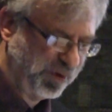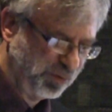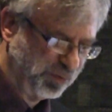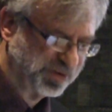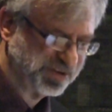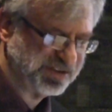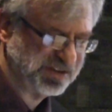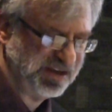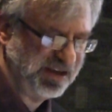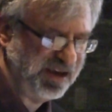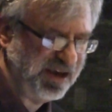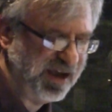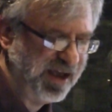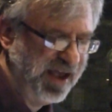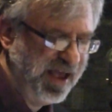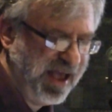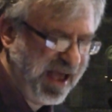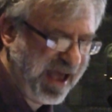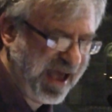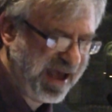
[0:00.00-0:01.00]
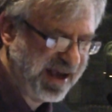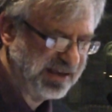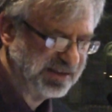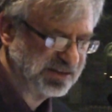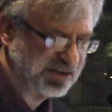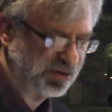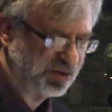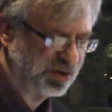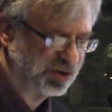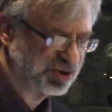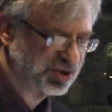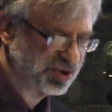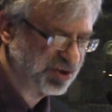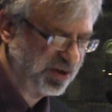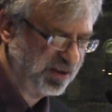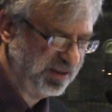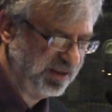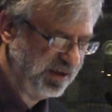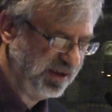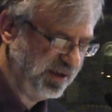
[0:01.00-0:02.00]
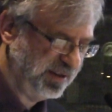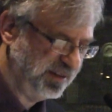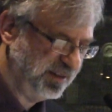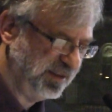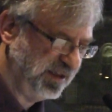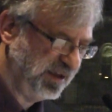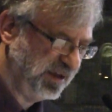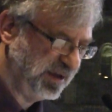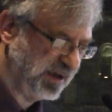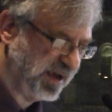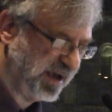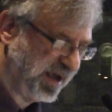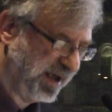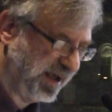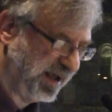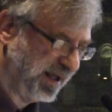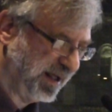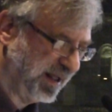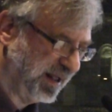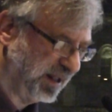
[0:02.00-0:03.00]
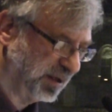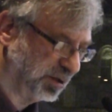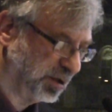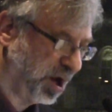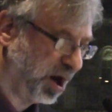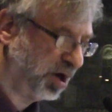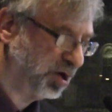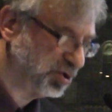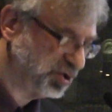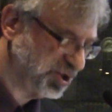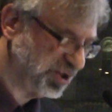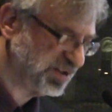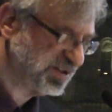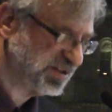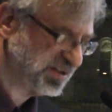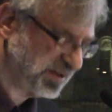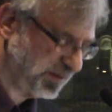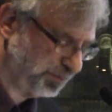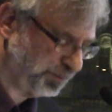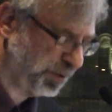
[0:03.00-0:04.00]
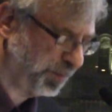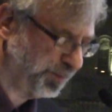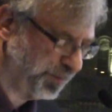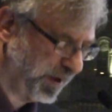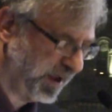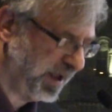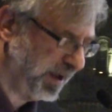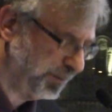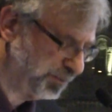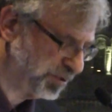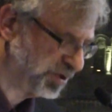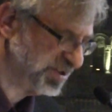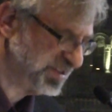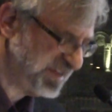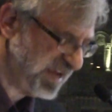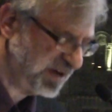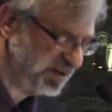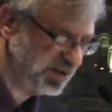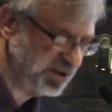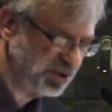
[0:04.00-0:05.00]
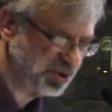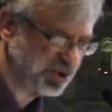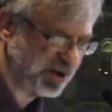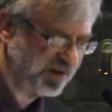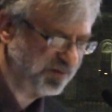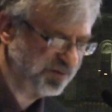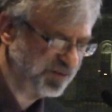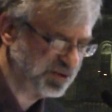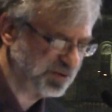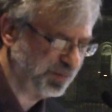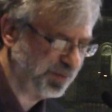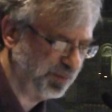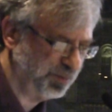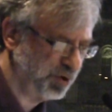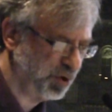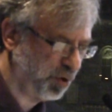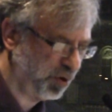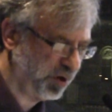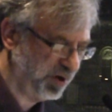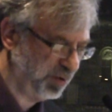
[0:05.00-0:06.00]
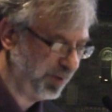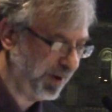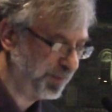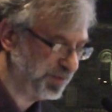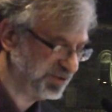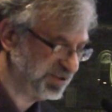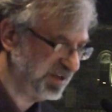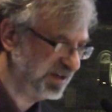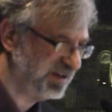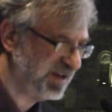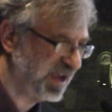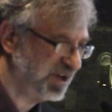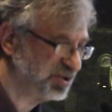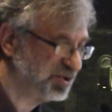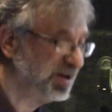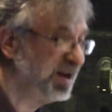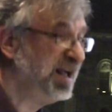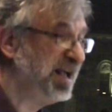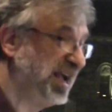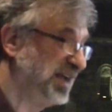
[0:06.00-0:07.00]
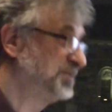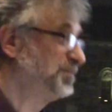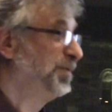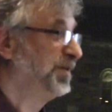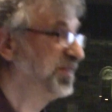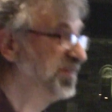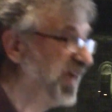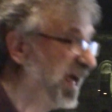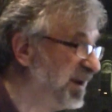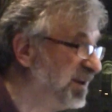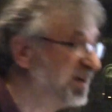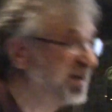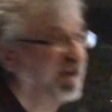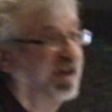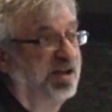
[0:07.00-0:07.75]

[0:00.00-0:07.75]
we will see, has the largest percentage of visible minority representation. It's pathetic,